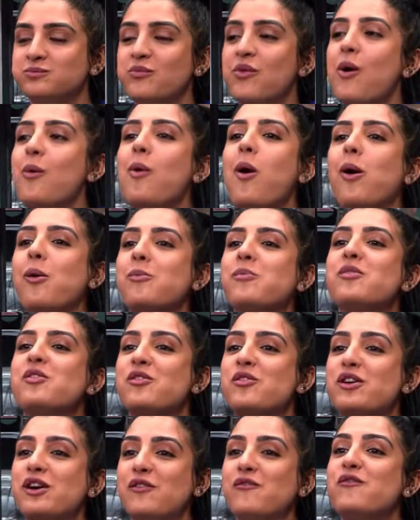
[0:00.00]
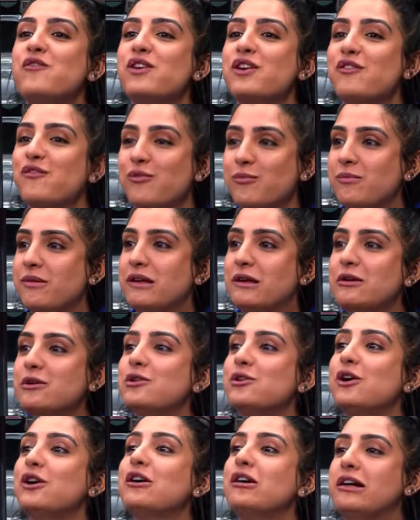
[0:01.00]
Oh, no, this is comforting for me.
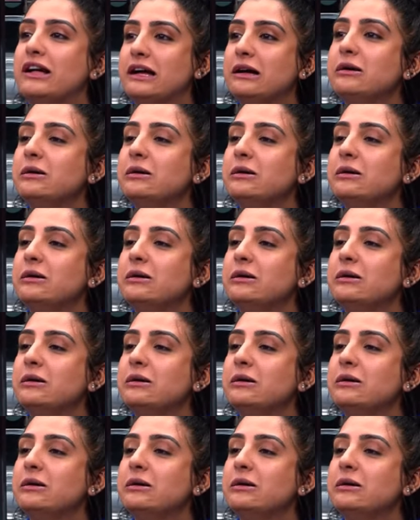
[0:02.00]
Chocolate.